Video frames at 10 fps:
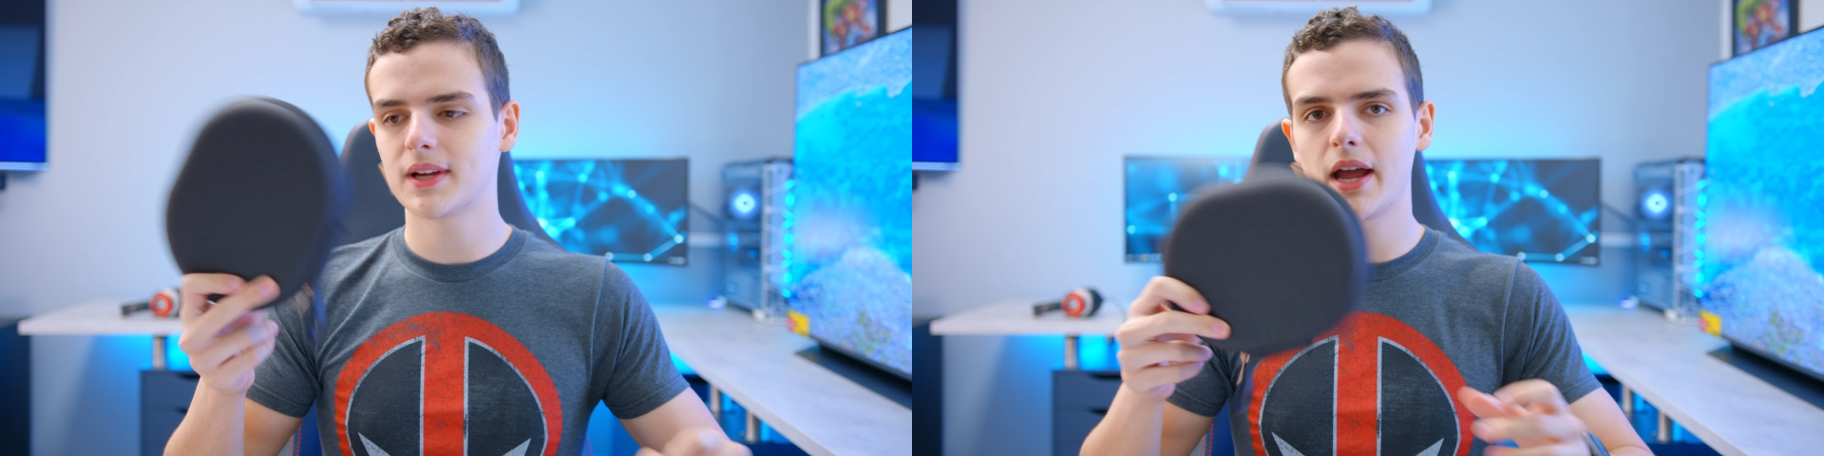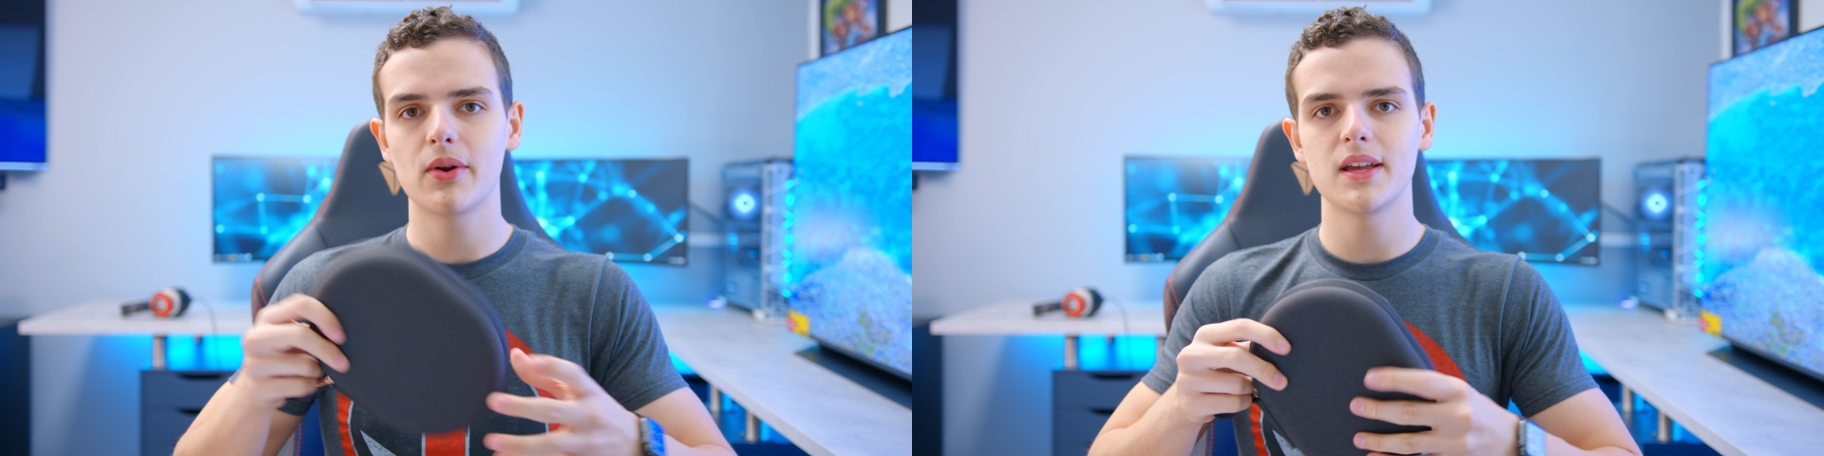
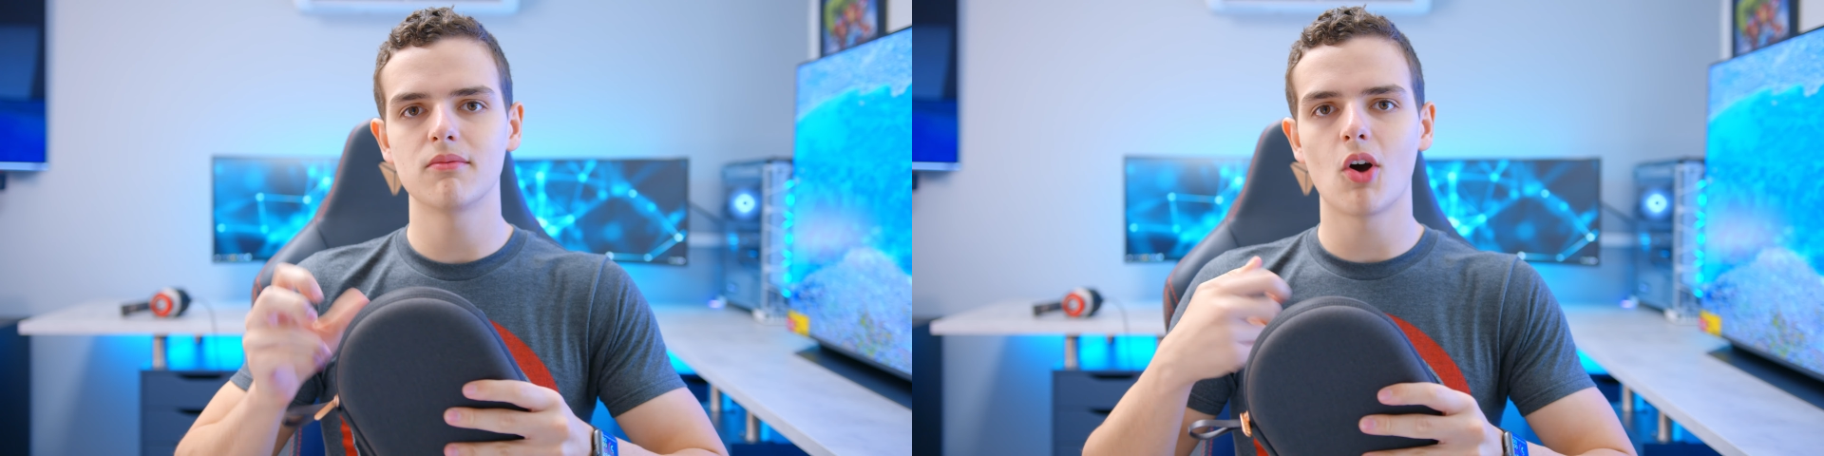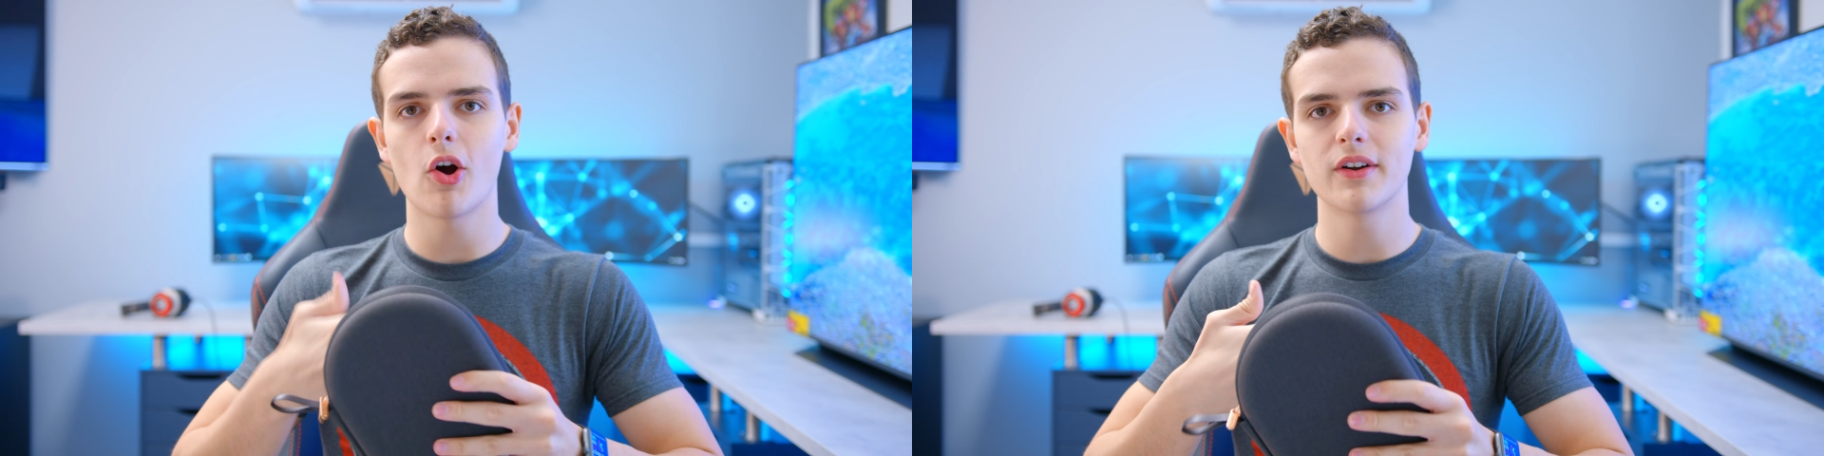
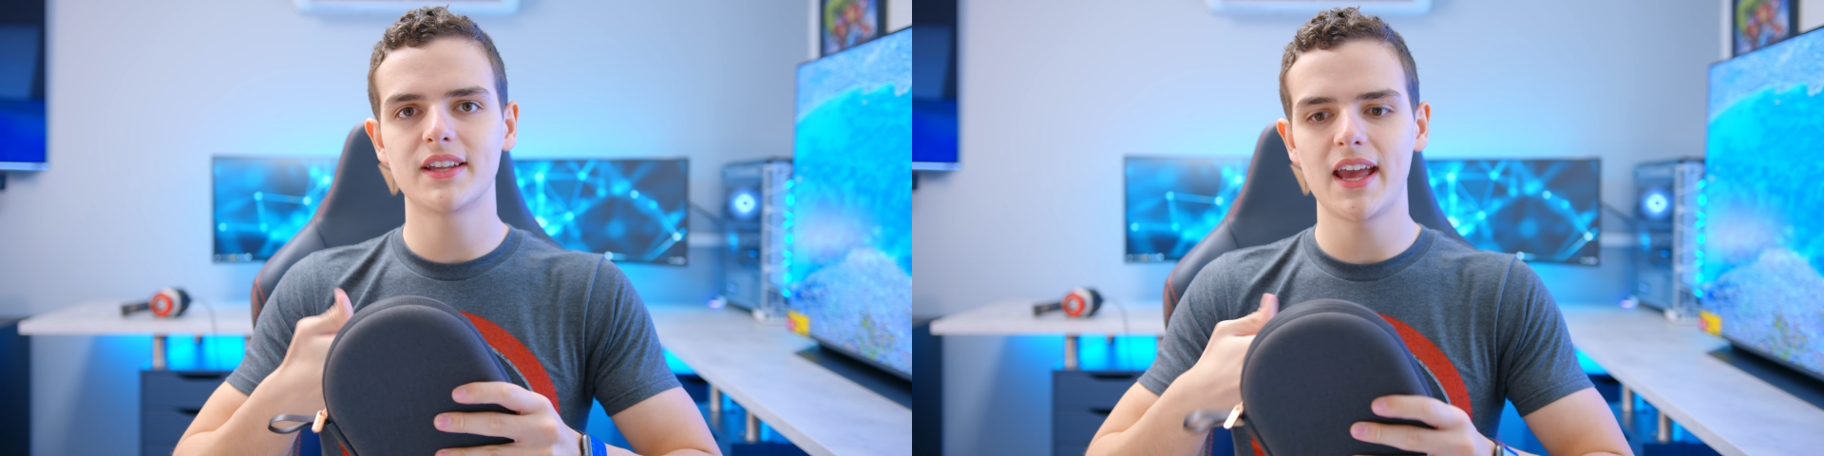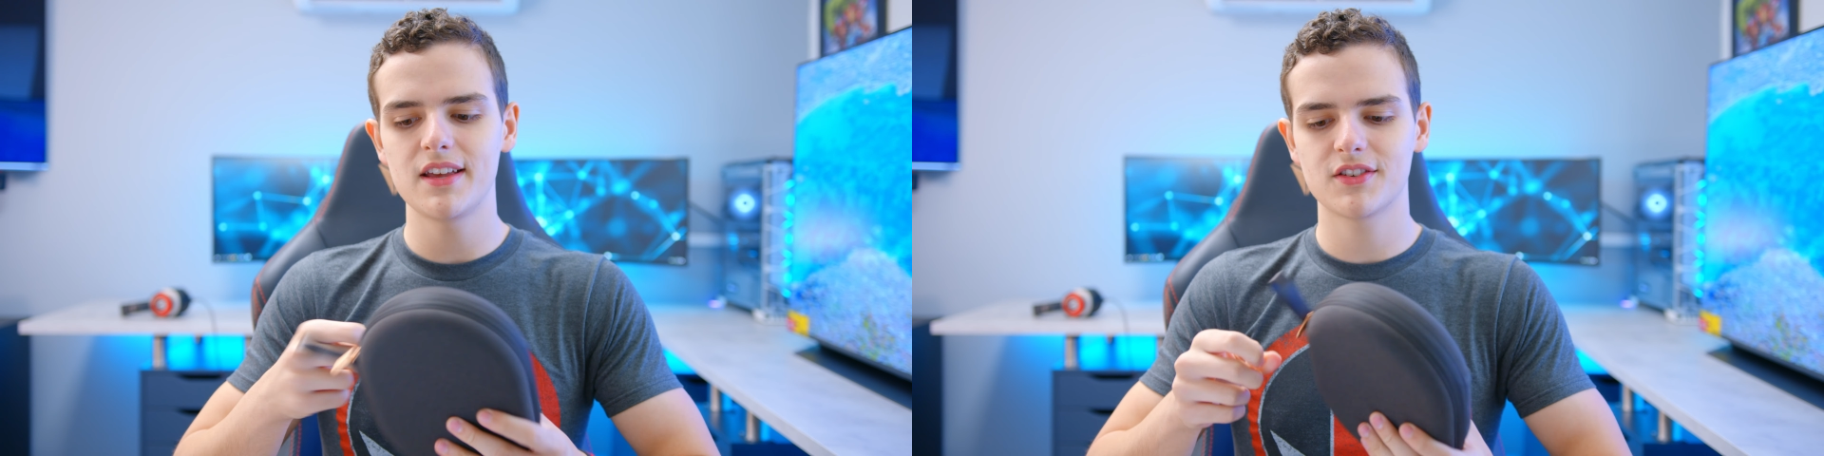carrying hard
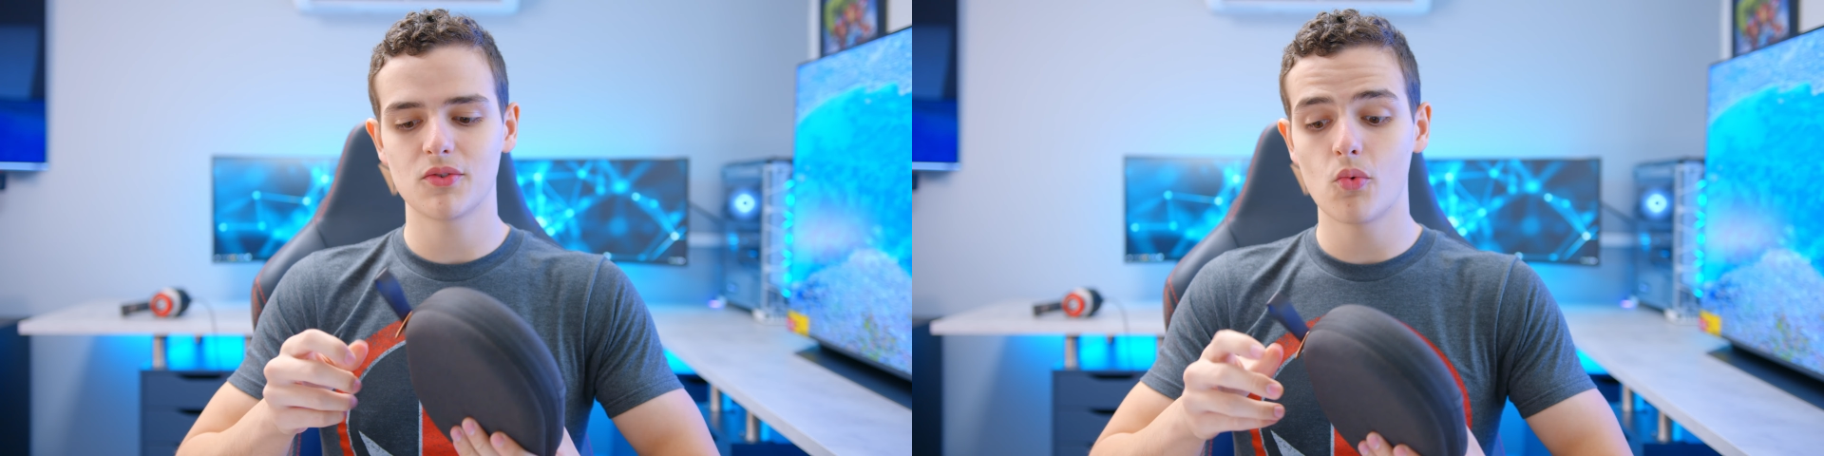case,